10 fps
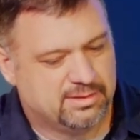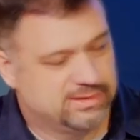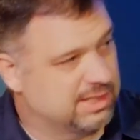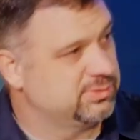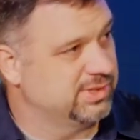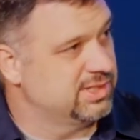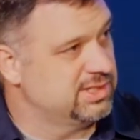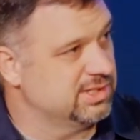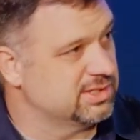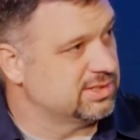That's what
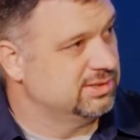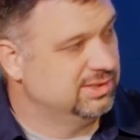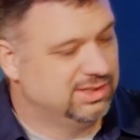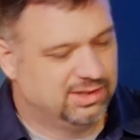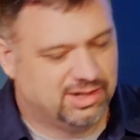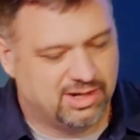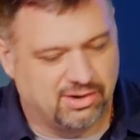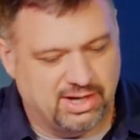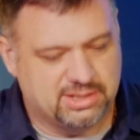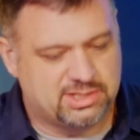this is. Mm.
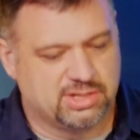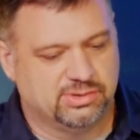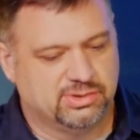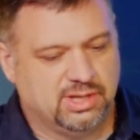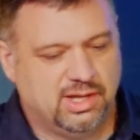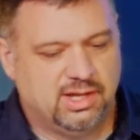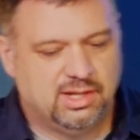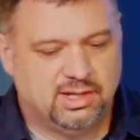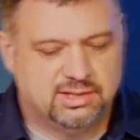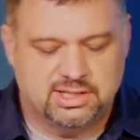All right, so
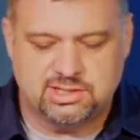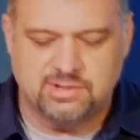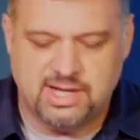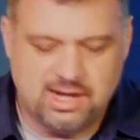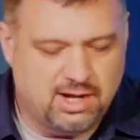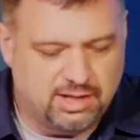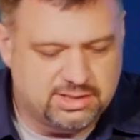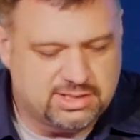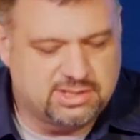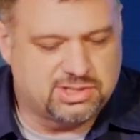let's go ahead and I'll
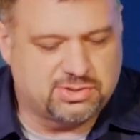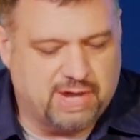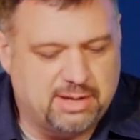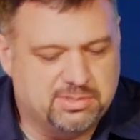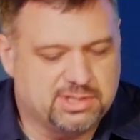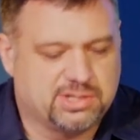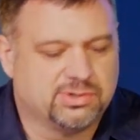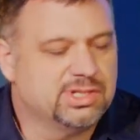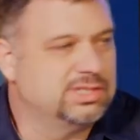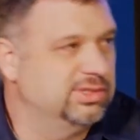just describe this
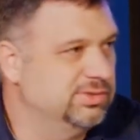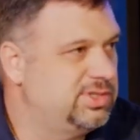story to you.